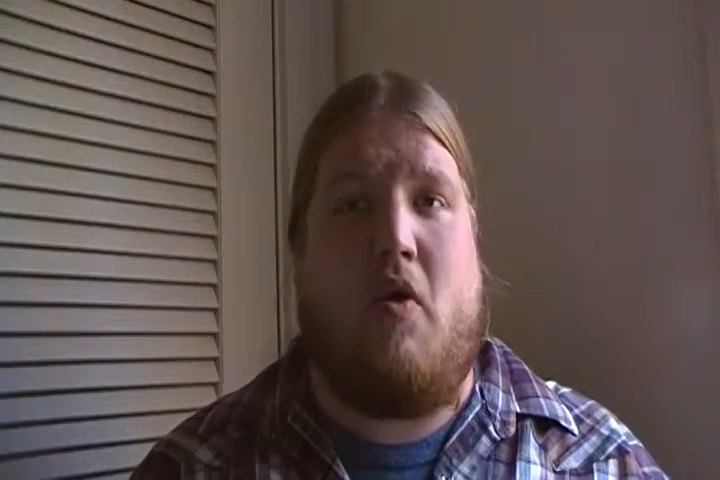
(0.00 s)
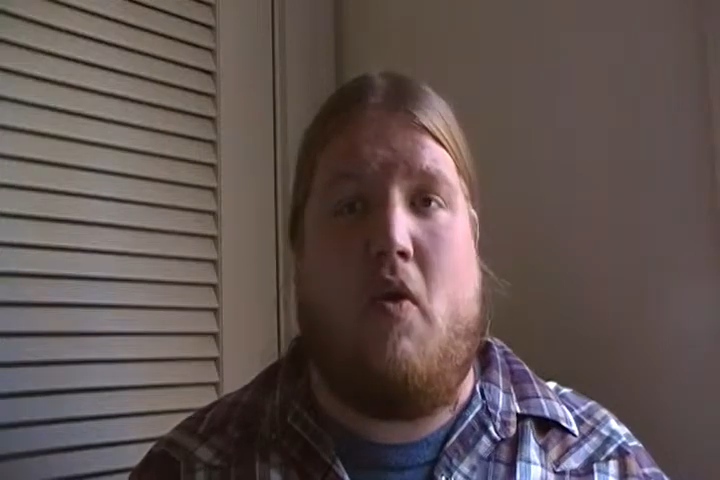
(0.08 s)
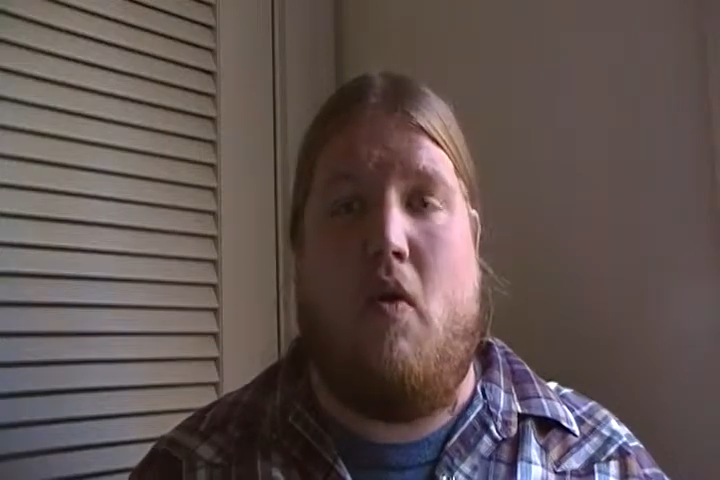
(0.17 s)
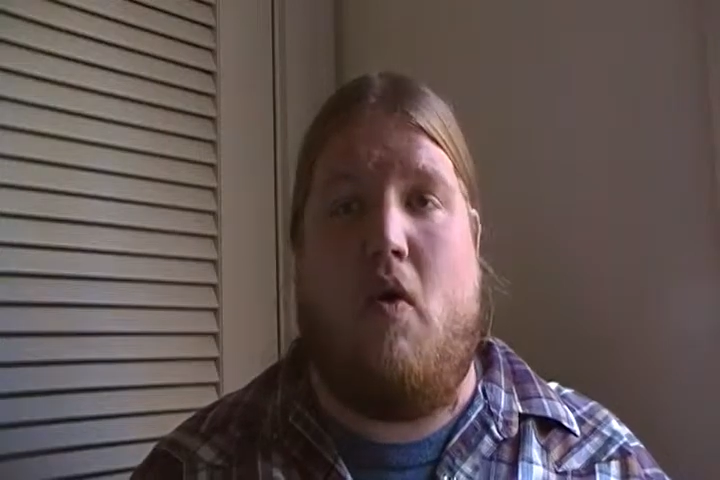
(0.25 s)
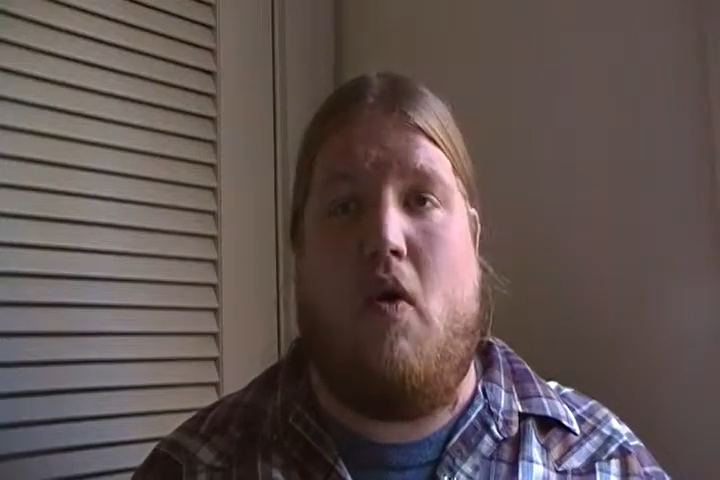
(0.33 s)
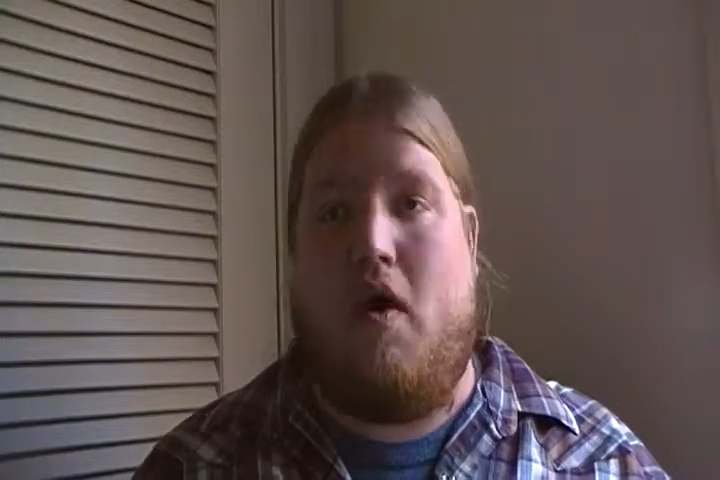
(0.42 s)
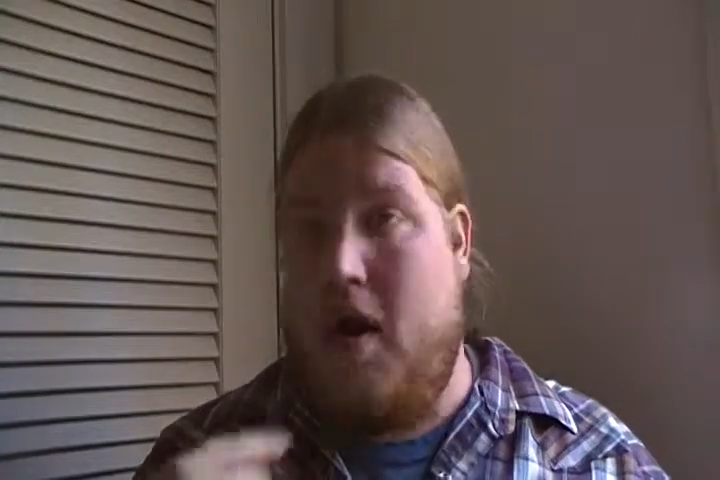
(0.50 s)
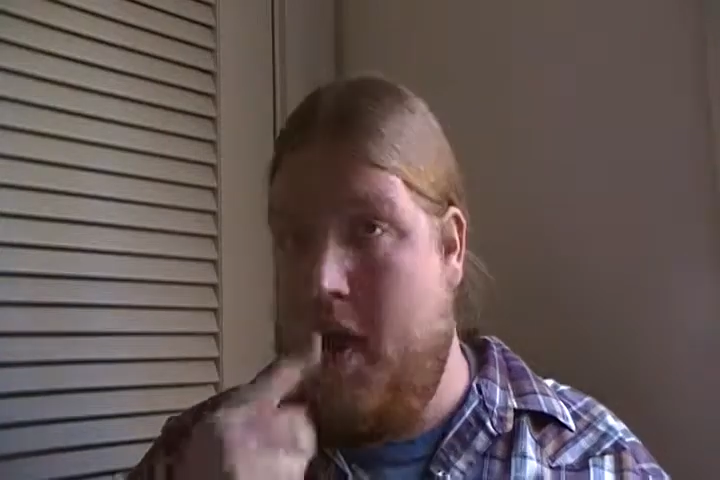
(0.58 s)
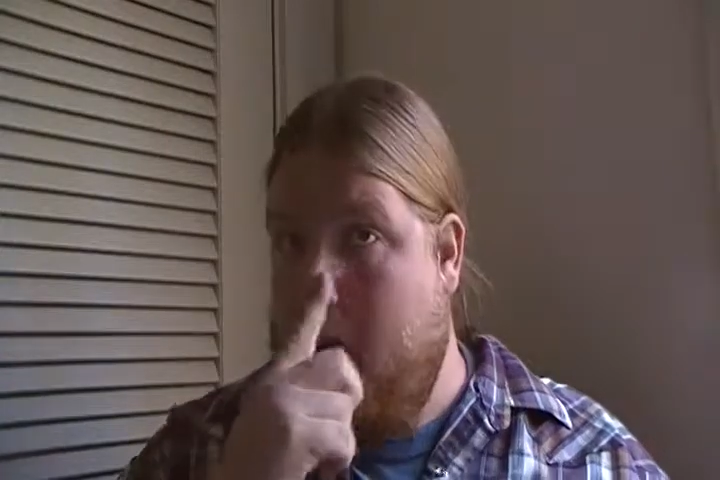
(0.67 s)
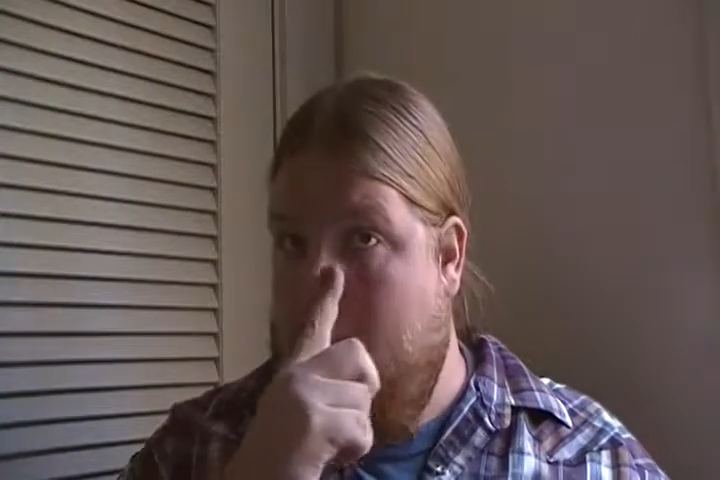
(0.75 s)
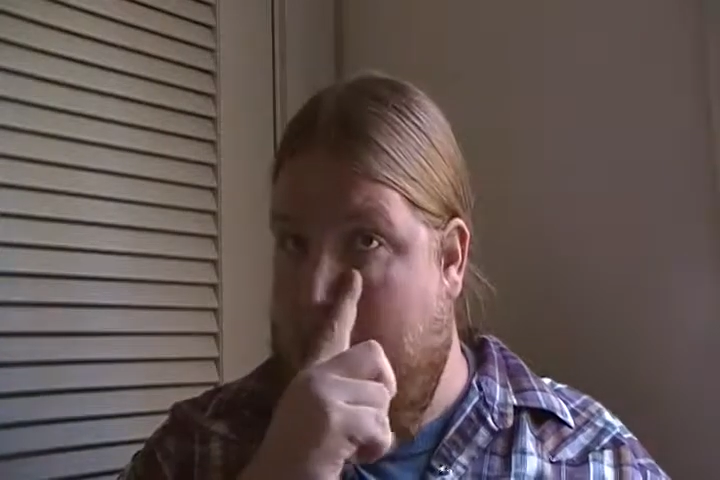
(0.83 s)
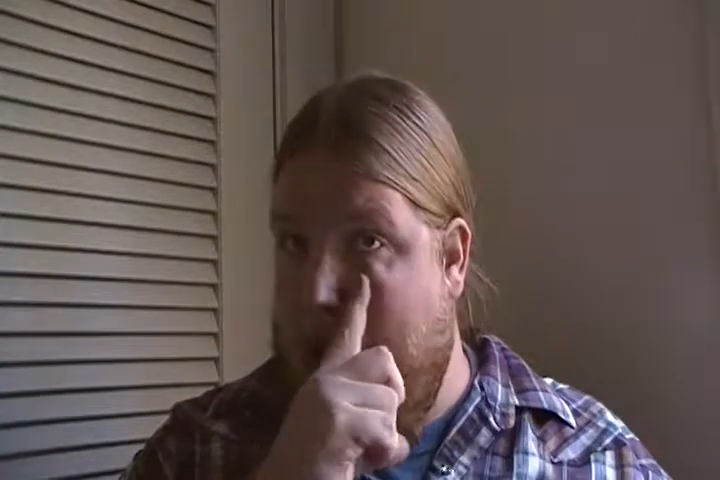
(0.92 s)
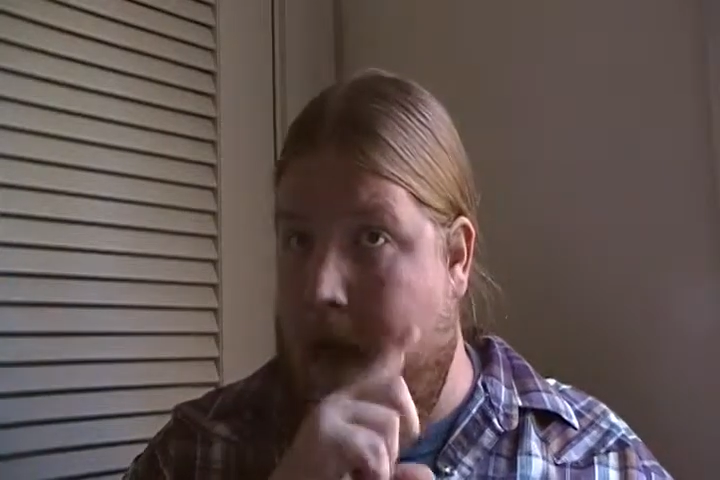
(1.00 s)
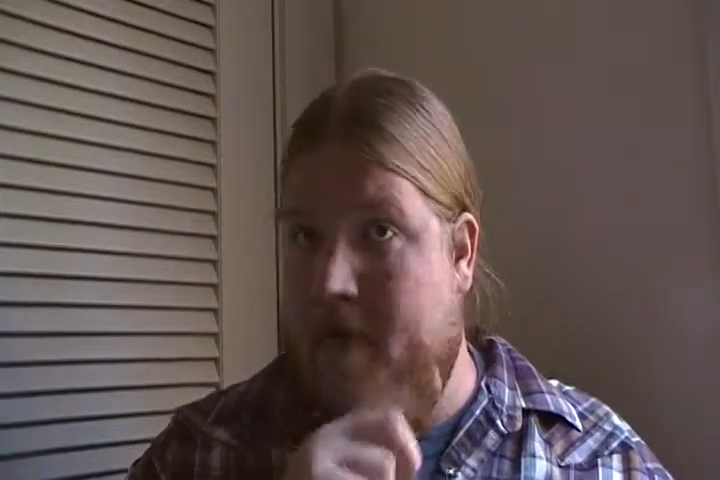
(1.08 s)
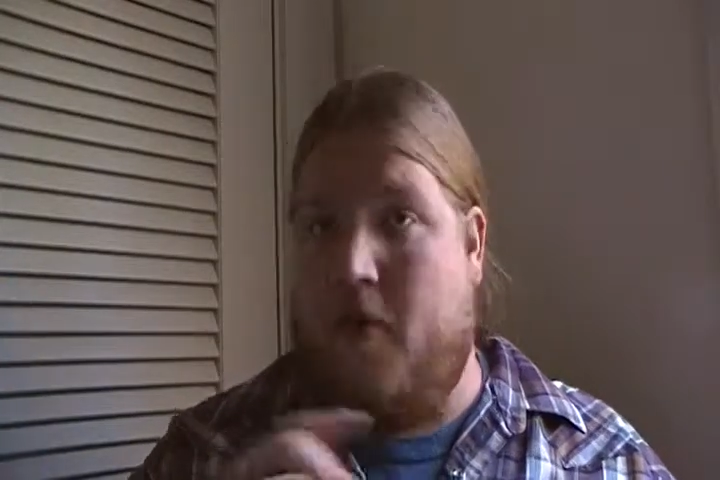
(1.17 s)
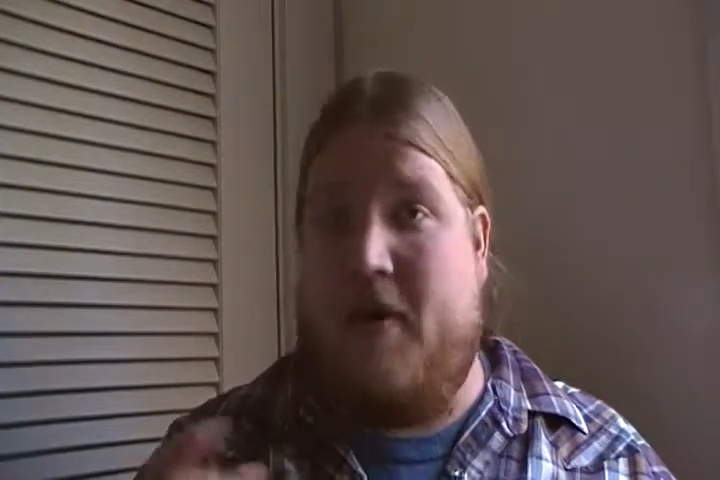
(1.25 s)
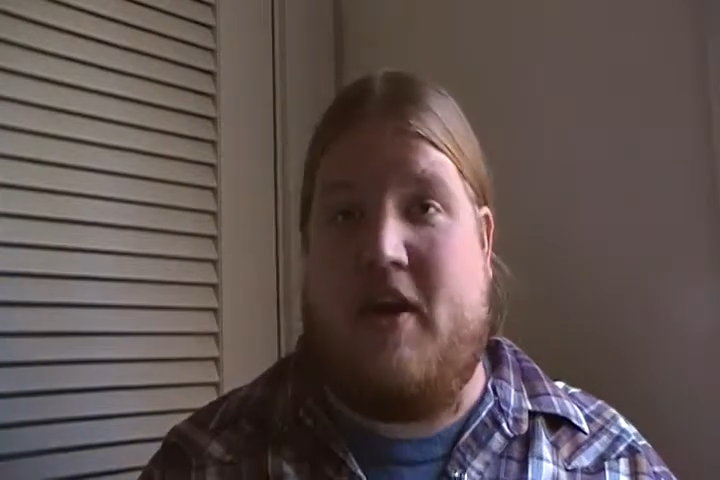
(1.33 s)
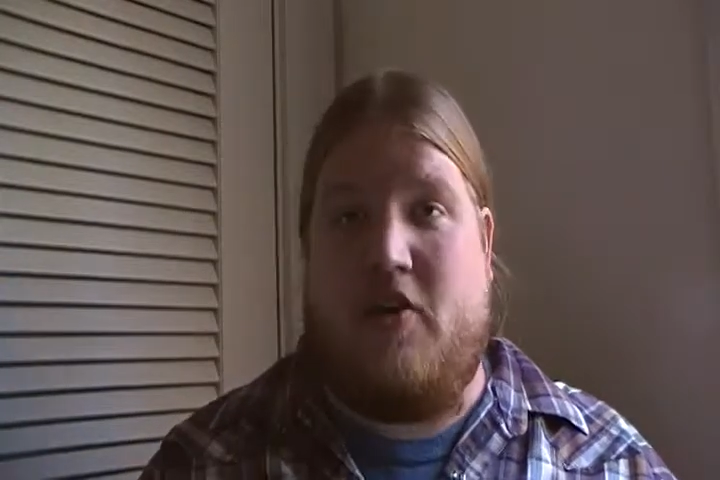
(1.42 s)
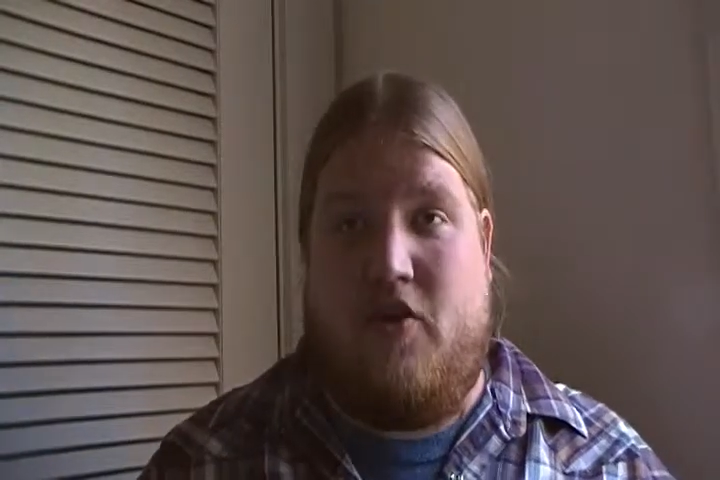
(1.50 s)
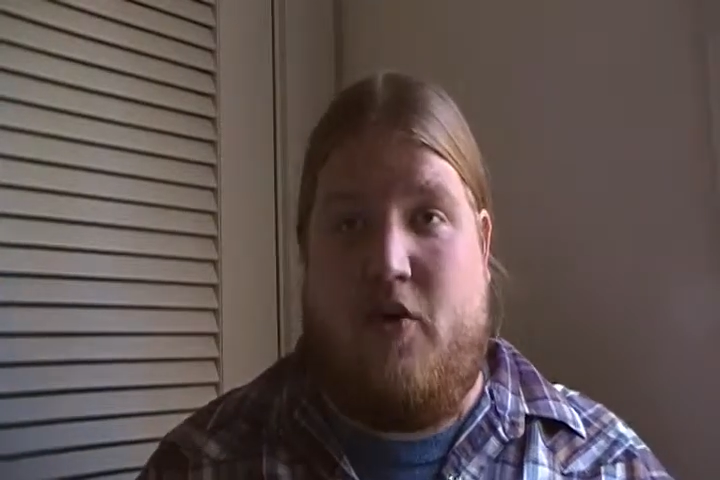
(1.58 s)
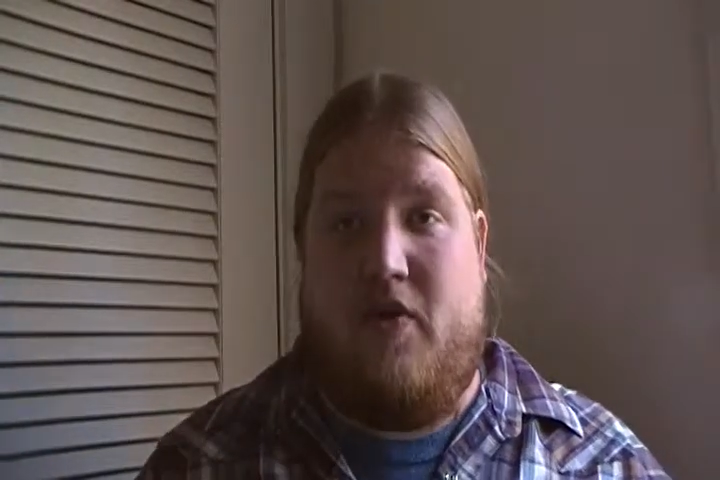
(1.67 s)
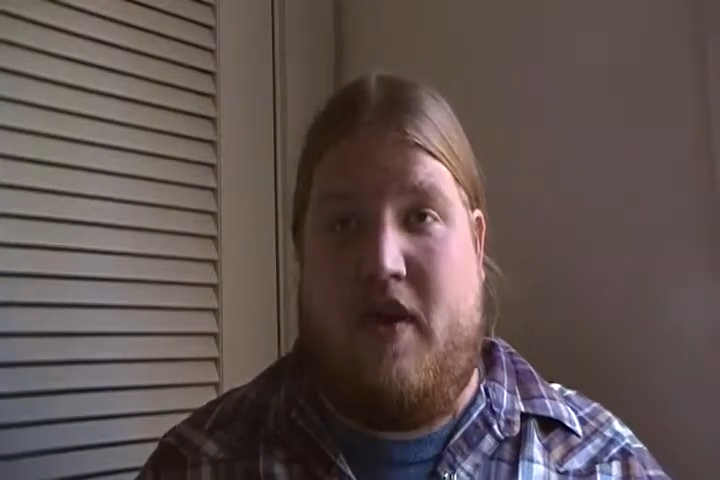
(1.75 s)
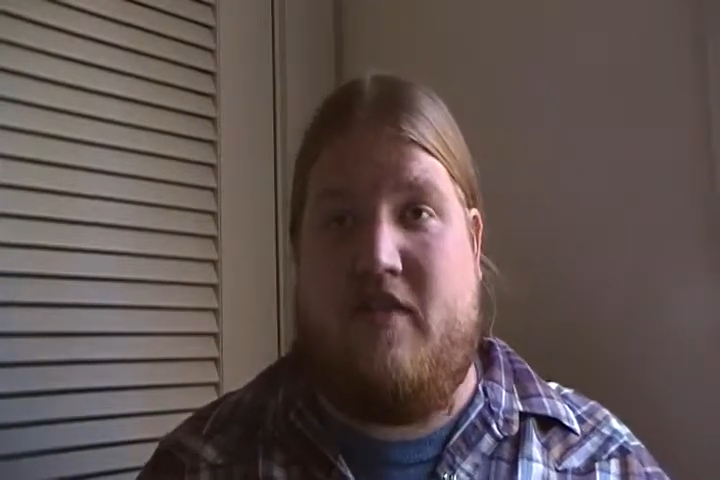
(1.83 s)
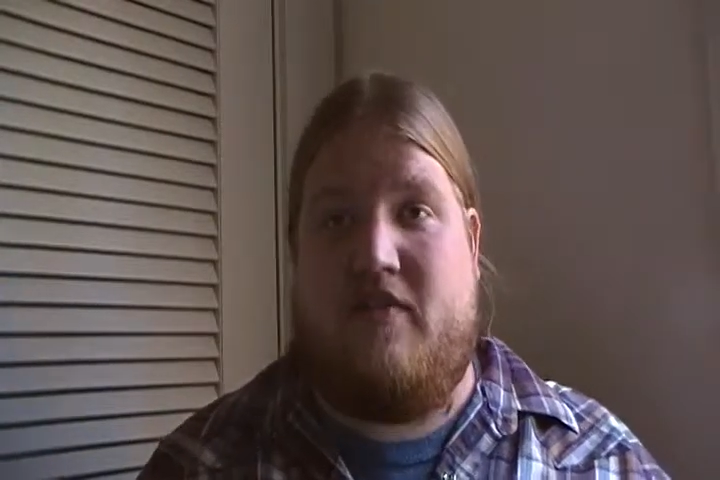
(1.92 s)
or that we could
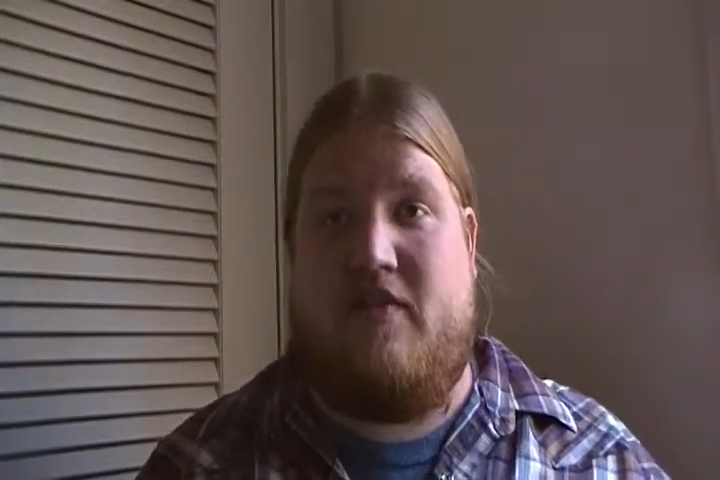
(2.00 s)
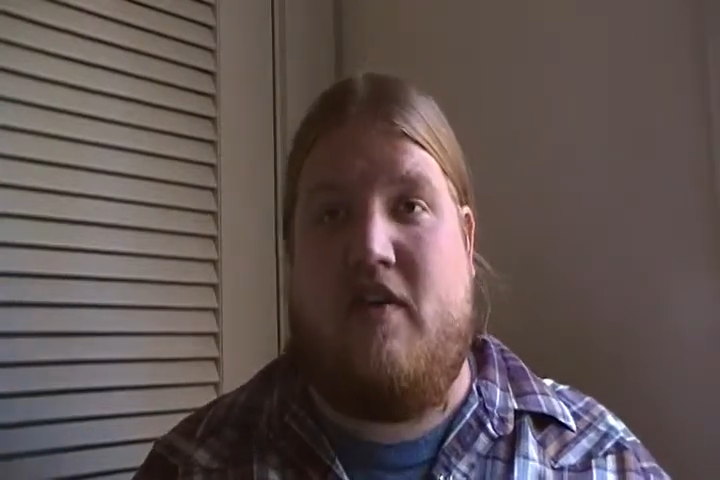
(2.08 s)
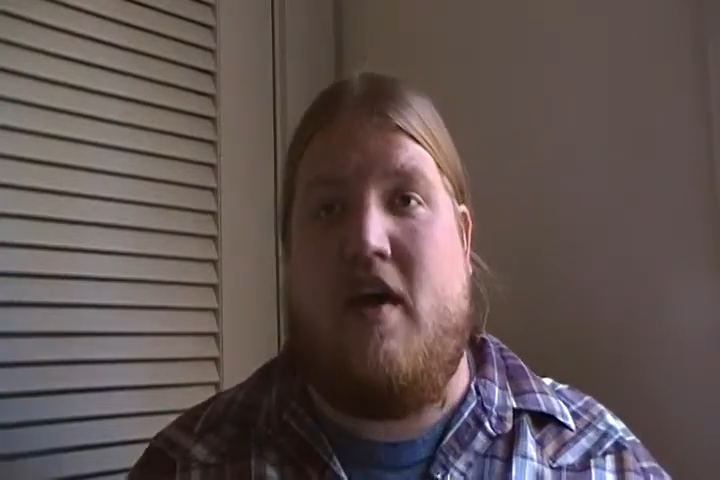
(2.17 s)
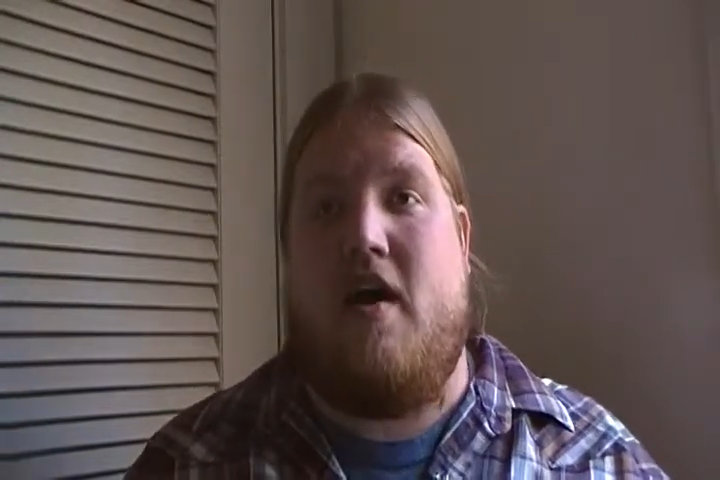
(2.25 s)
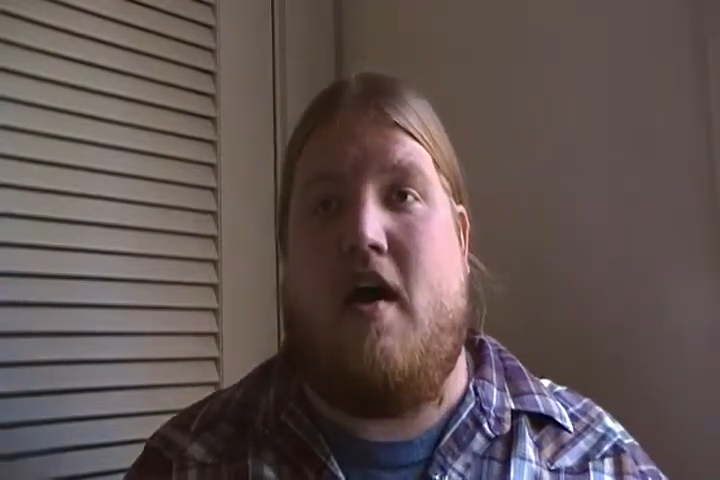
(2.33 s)
do this,